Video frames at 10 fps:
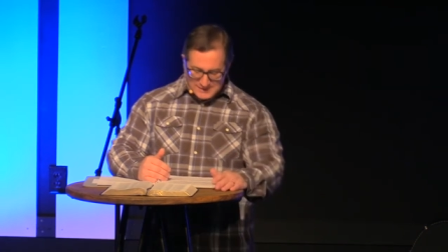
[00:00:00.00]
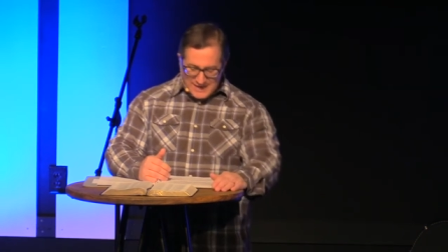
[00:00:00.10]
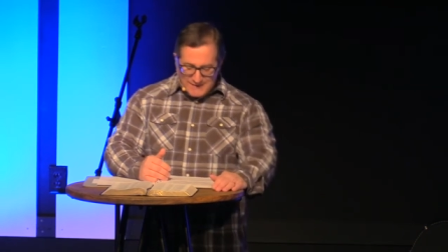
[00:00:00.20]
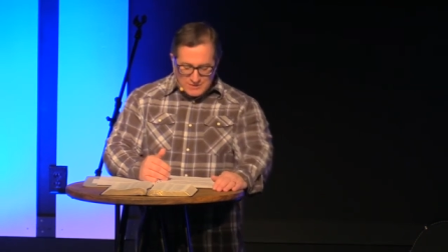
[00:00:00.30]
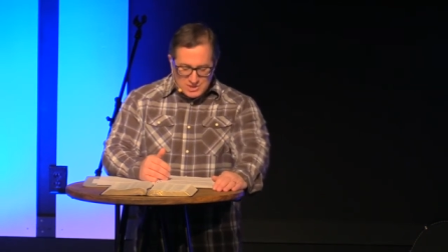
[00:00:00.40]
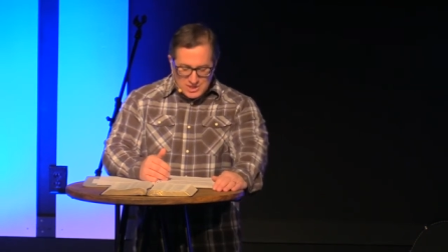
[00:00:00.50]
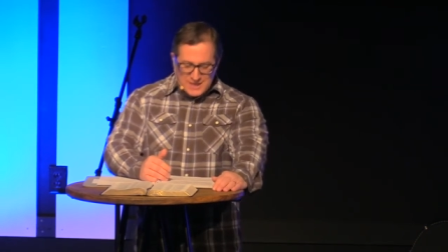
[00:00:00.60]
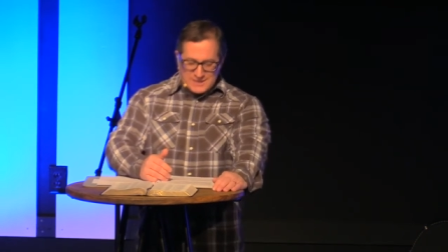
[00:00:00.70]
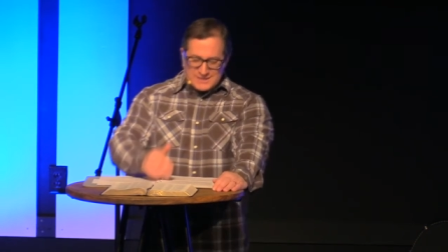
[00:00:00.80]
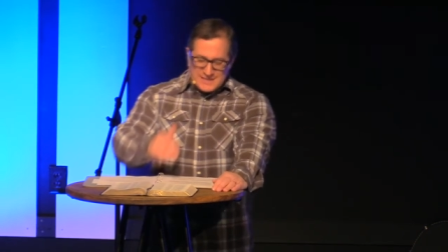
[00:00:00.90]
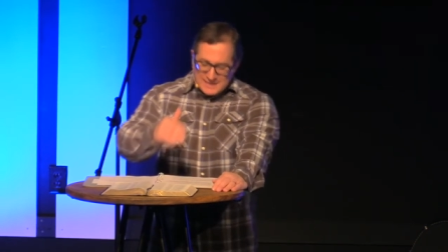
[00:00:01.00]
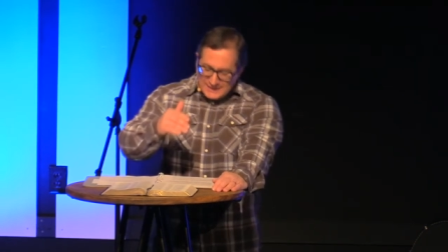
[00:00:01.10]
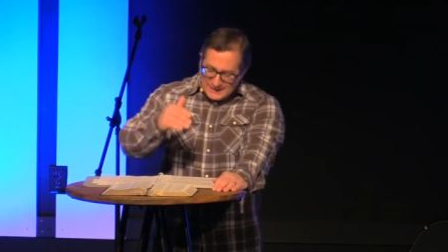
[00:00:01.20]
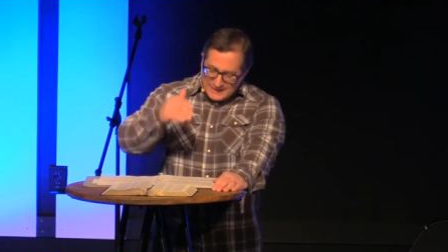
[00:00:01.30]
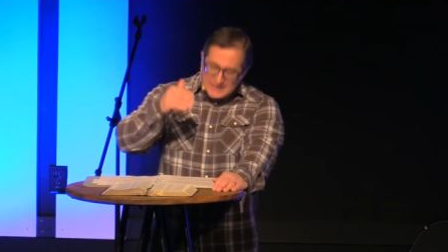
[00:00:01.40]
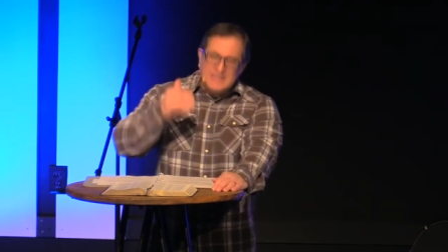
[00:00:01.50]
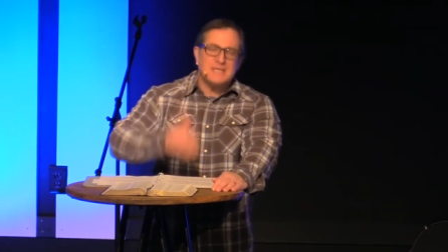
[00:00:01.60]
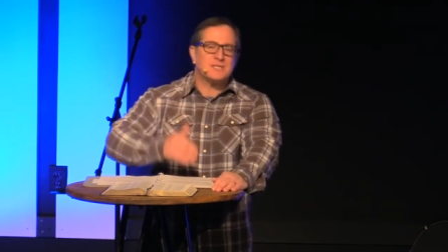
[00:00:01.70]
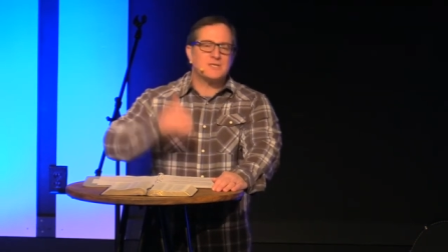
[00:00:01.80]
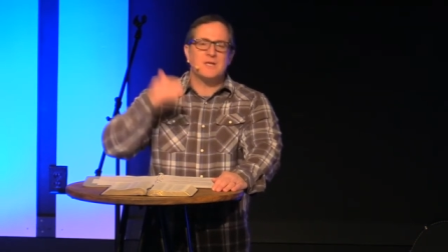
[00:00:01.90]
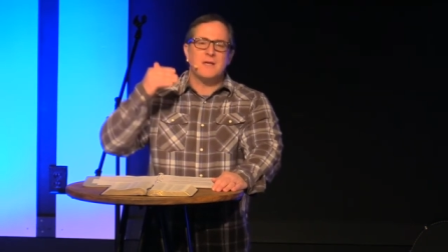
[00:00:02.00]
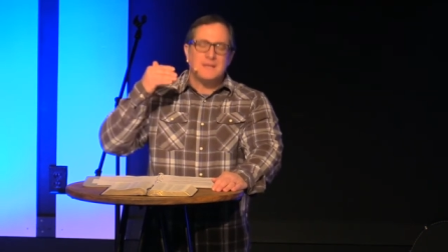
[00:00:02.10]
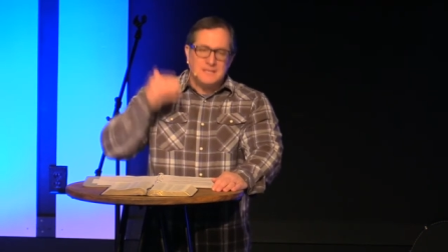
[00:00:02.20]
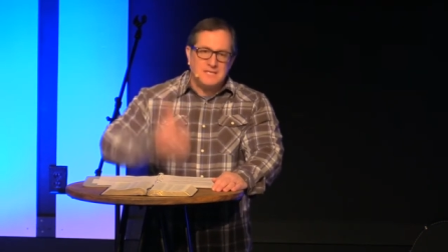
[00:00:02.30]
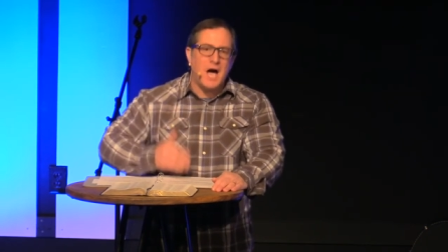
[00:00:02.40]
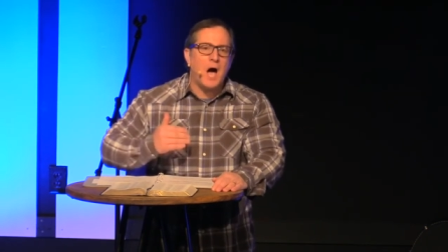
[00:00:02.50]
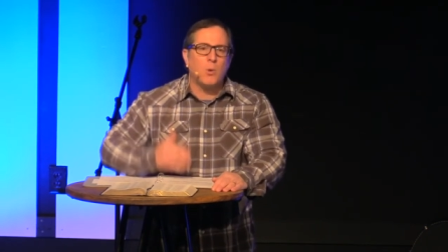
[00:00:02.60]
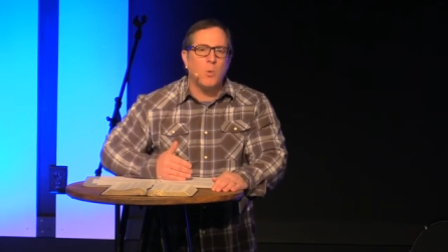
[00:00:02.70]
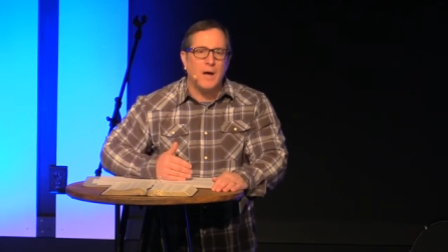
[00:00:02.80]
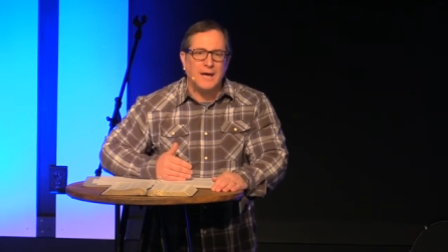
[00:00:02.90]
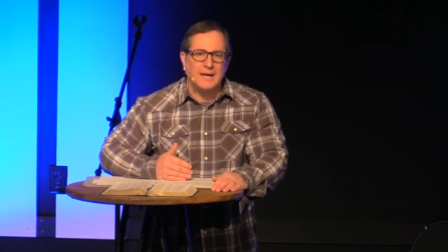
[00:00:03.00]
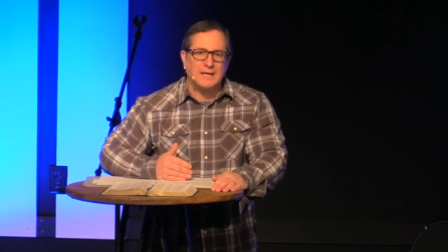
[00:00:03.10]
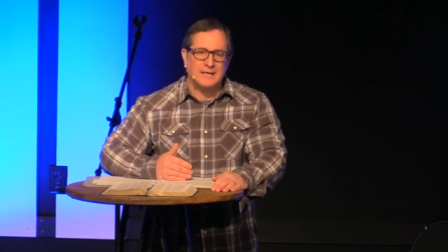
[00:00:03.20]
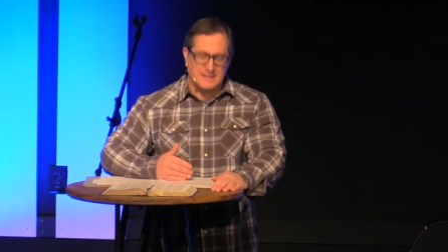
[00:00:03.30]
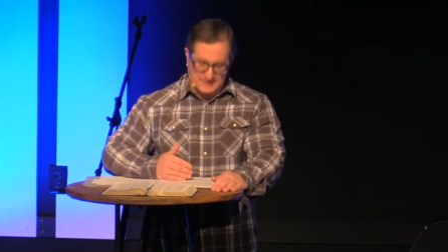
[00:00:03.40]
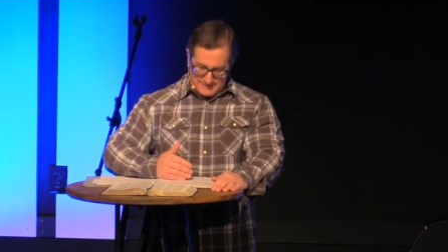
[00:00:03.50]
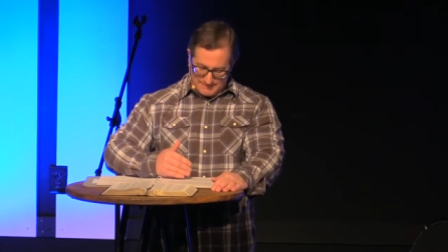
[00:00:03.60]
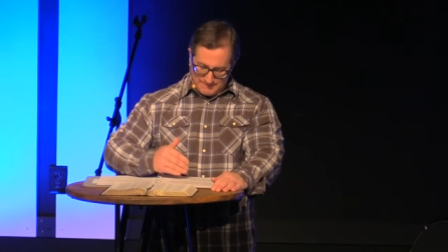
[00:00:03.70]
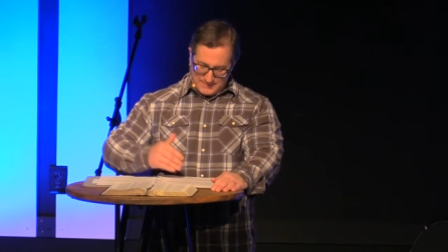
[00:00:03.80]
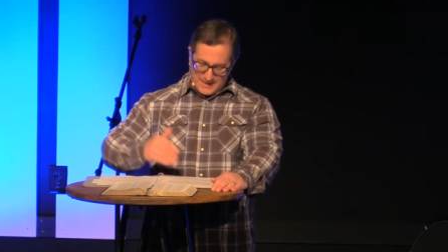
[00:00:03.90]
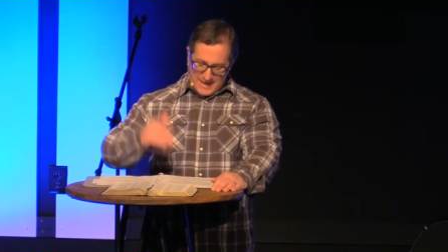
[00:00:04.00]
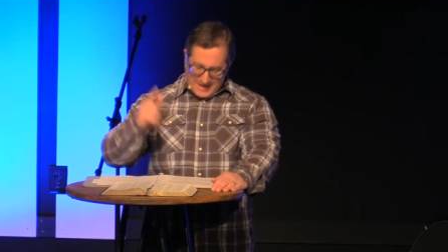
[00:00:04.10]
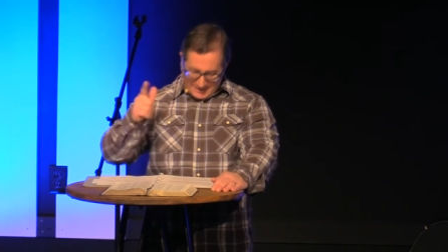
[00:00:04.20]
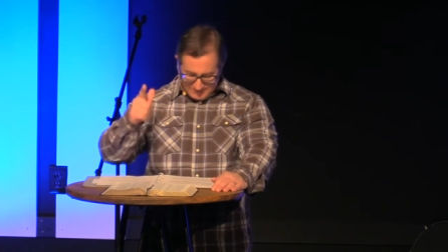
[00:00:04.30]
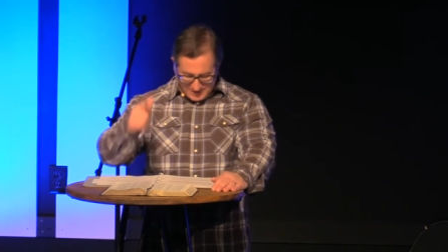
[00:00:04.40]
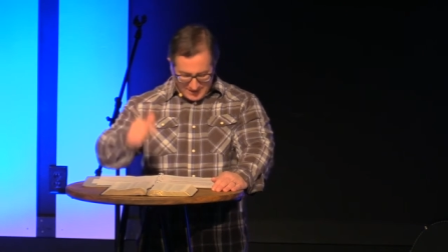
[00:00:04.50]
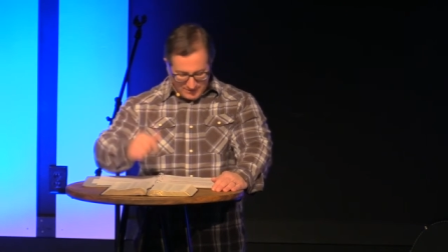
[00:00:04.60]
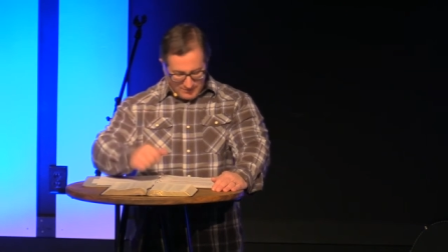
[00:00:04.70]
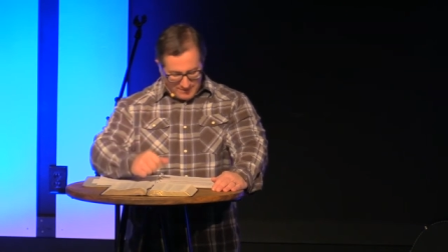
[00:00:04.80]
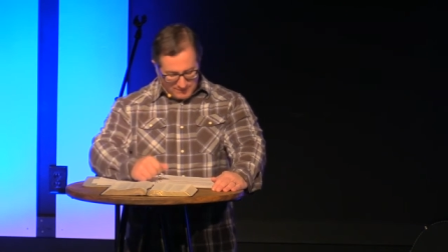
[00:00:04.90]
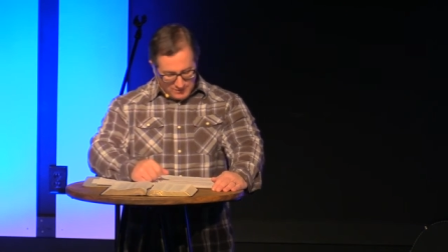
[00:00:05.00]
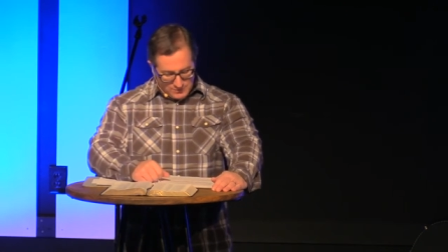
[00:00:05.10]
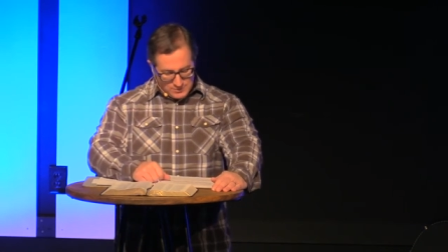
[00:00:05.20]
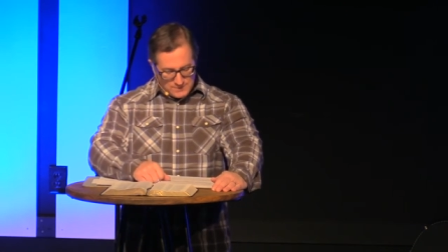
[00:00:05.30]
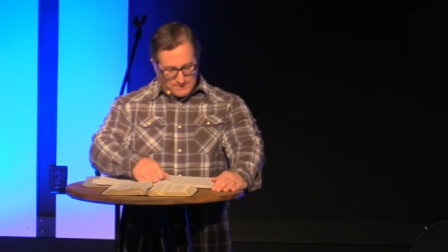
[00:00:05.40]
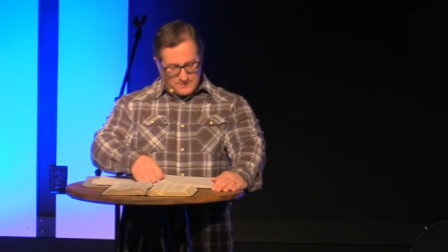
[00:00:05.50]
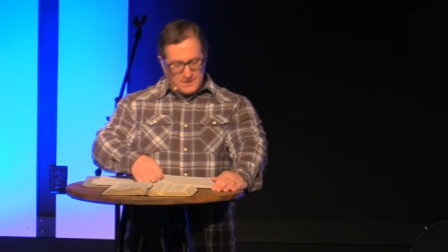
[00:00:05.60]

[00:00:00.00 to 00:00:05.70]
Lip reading: David says, in this Yahweh I have taken refuge.